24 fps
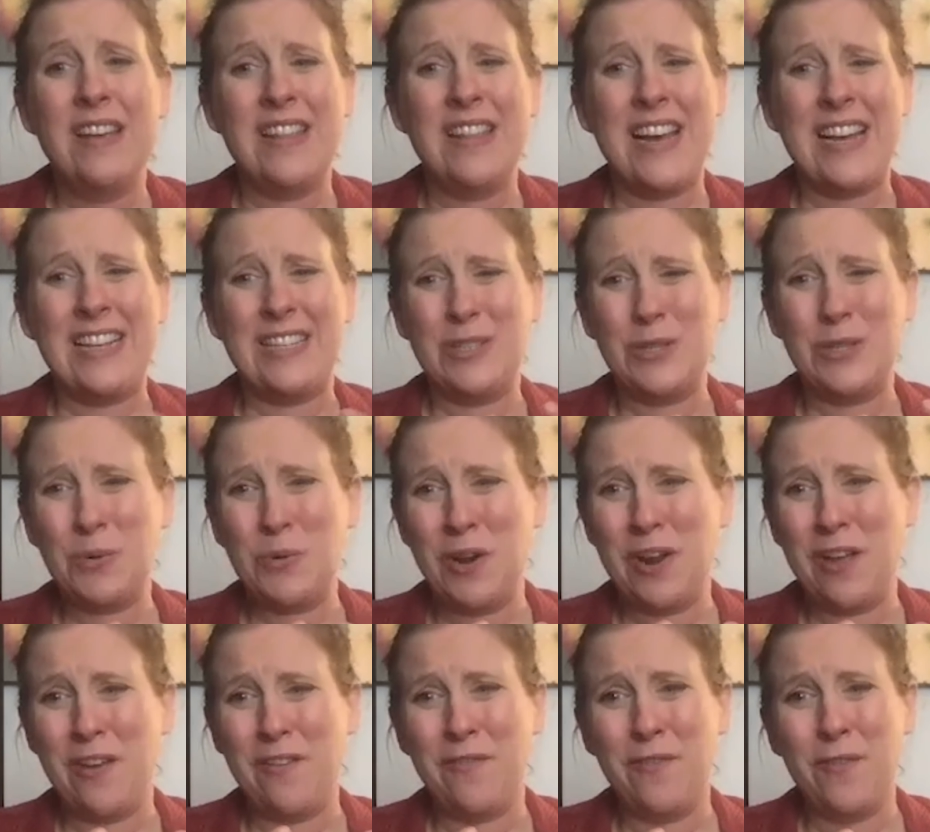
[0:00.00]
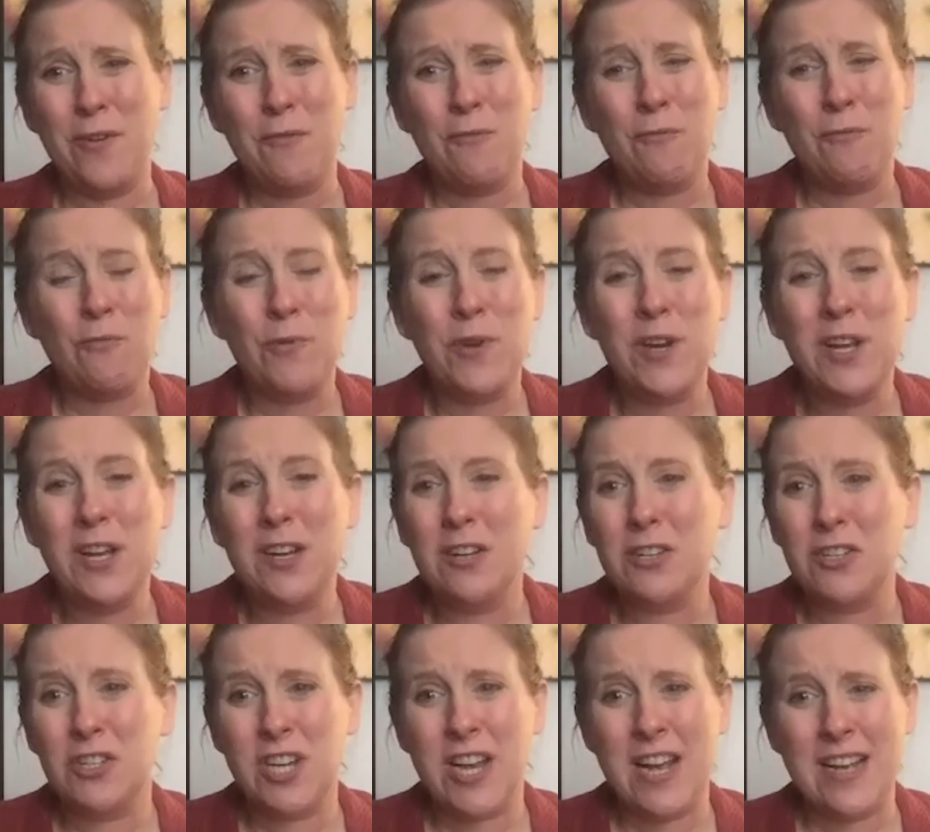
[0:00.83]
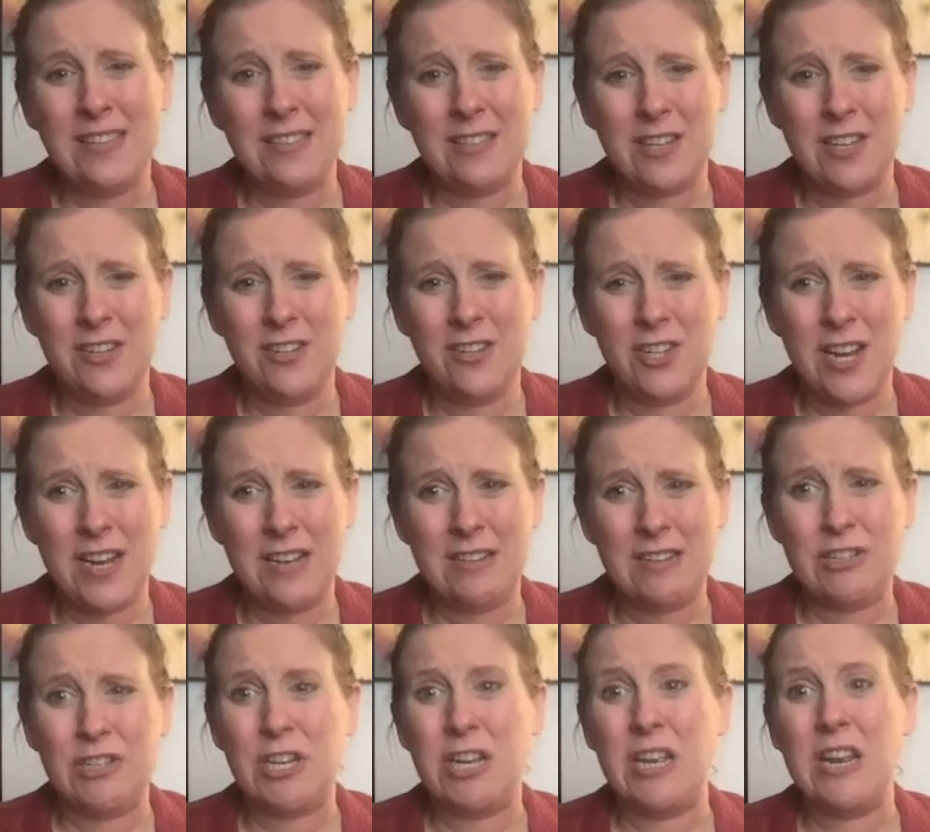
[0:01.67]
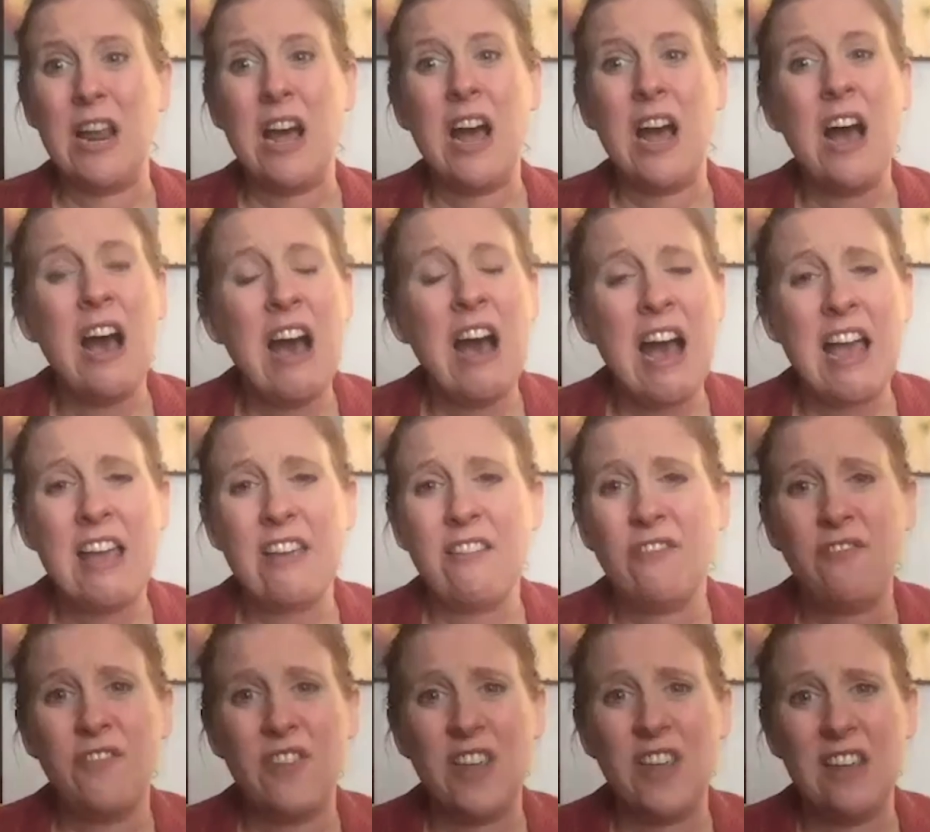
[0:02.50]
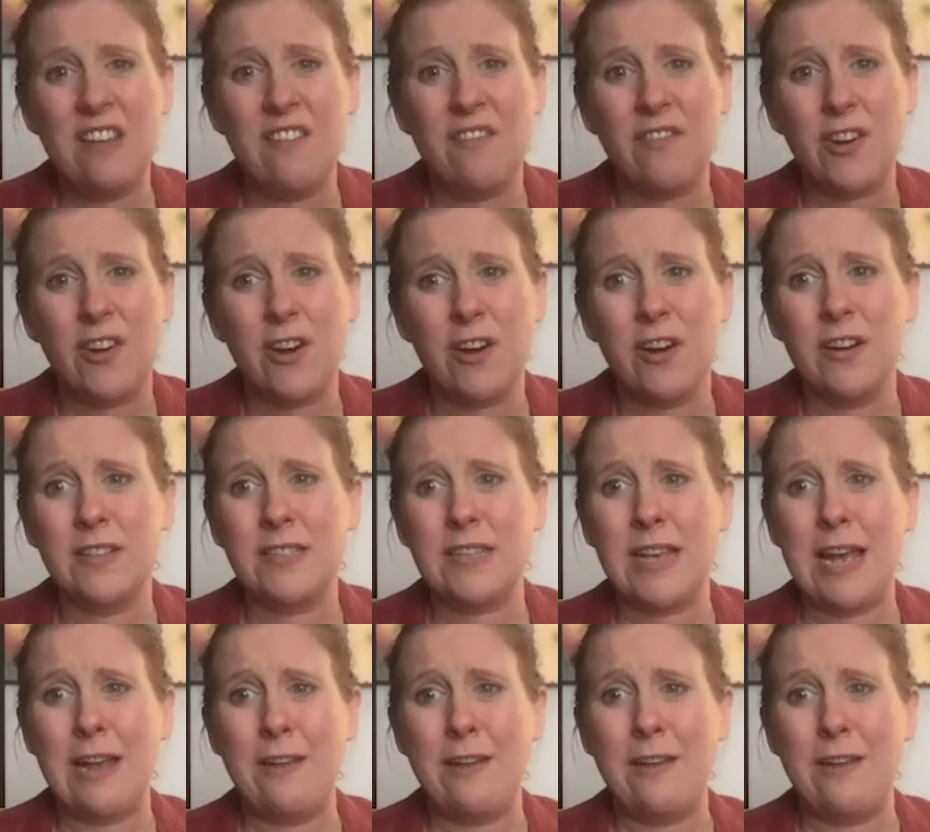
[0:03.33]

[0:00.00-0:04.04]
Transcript: that sort of real chest congestion, high fevers,